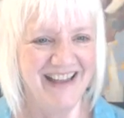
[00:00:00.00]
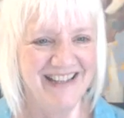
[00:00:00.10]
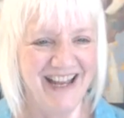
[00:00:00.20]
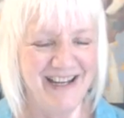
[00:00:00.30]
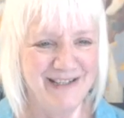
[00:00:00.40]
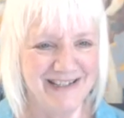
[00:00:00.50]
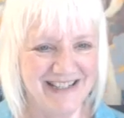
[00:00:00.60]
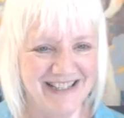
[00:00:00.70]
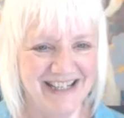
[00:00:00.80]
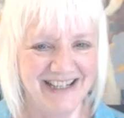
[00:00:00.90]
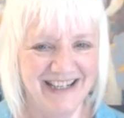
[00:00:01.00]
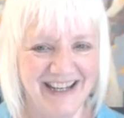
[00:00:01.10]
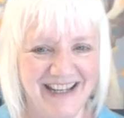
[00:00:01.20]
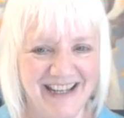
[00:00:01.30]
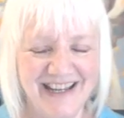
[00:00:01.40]
Isn't that interesting?
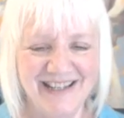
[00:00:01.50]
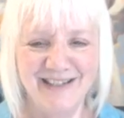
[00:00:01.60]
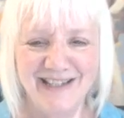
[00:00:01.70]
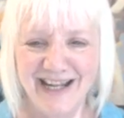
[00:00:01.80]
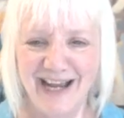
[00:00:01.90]
So then